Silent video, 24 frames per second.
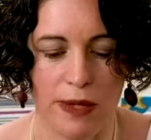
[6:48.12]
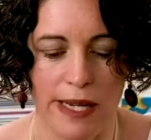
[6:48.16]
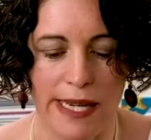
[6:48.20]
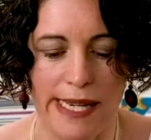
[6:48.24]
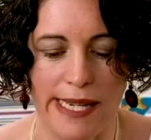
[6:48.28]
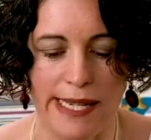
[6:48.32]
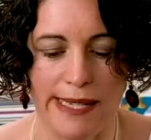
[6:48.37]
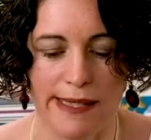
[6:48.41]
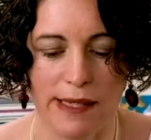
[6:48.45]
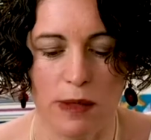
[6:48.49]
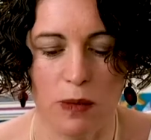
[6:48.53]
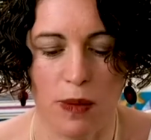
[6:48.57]

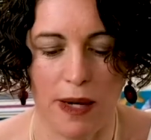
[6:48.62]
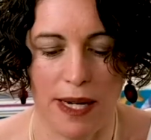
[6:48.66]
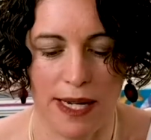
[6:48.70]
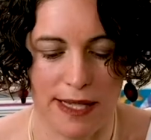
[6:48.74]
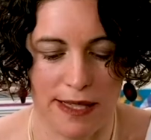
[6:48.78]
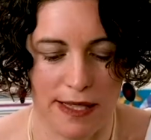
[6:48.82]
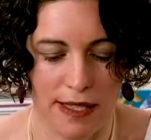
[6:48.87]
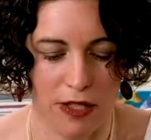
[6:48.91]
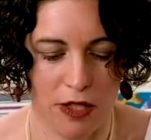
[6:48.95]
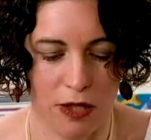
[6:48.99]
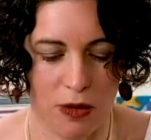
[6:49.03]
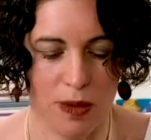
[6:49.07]
easy way
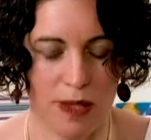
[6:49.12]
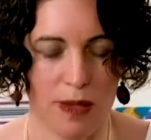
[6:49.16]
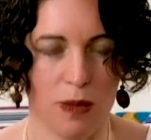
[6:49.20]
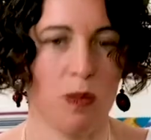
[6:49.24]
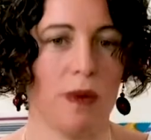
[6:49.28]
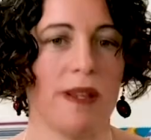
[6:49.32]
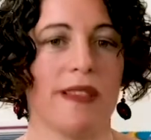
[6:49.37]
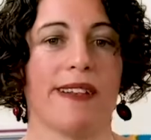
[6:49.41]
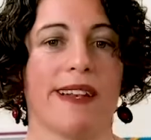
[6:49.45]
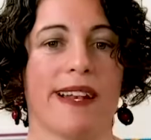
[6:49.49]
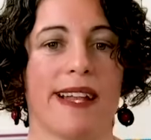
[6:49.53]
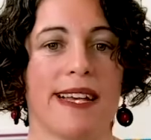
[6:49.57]
to do it
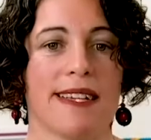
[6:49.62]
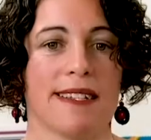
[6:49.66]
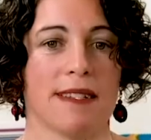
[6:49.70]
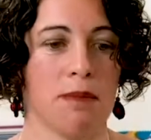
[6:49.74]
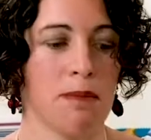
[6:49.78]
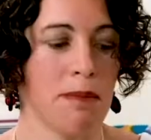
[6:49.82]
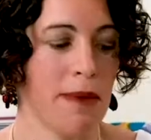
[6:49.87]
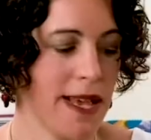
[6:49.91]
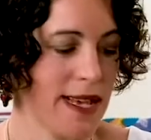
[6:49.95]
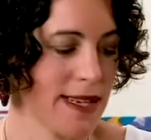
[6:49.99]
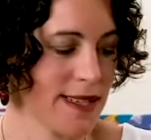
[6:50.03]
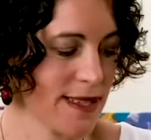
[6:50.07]
with less
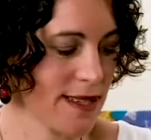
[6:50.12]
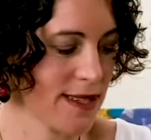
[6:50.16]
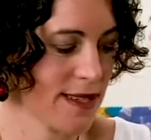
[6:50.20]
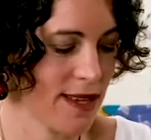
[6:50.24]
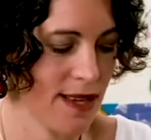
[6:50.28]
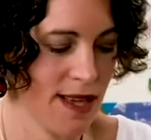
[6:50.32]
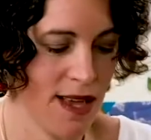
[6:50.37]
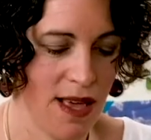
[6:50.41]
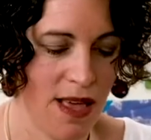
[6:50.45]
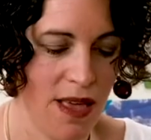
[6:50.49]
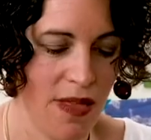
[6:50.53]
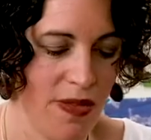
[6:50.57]
mess
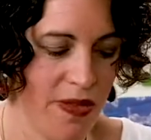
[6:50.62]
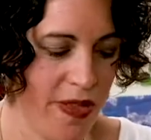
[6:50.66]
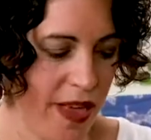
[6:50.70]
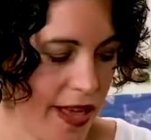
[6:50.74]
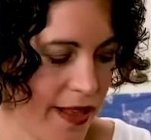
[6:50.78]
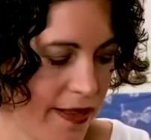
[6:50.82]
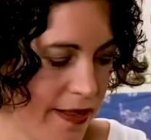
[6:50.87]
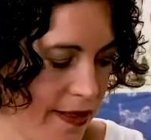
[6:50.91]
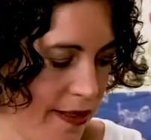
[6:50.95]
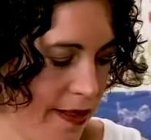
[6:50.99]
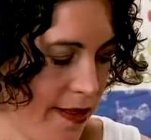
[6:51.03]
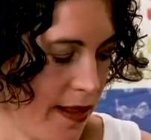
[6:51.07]

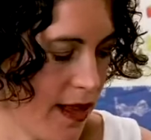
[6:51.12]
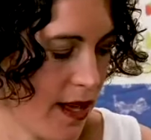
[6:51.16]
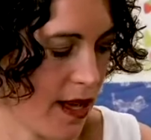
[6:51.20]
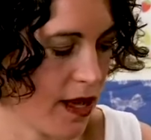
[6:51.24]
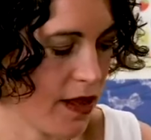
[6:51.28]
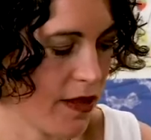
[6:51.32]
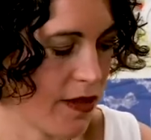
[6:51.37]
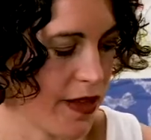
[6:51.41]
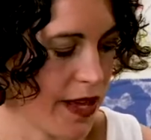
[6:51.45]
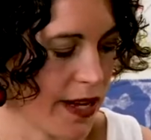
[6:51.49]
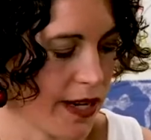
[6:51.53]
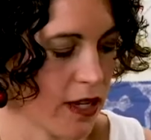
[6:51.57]
than
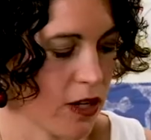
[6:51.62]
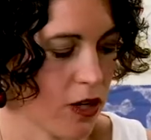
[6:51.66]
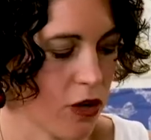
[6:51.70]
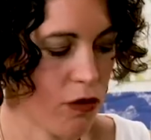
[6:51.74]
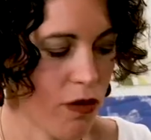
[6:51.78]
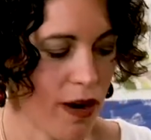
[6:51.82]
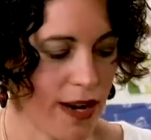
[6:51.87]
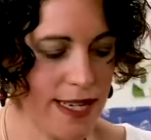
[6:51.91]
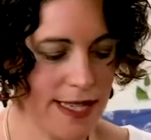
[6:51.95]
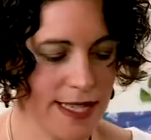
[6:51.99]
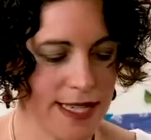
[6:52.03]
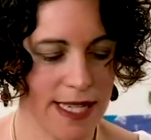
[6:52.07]

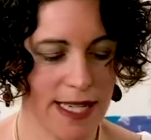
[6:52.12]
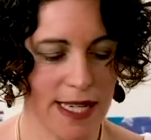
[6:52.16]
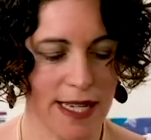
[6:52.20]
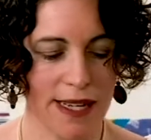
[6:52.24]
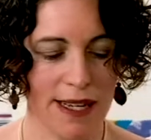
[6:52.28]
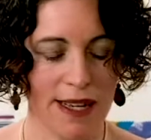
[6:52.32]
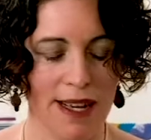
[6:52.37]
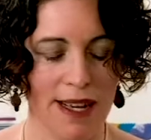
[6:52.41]
grating.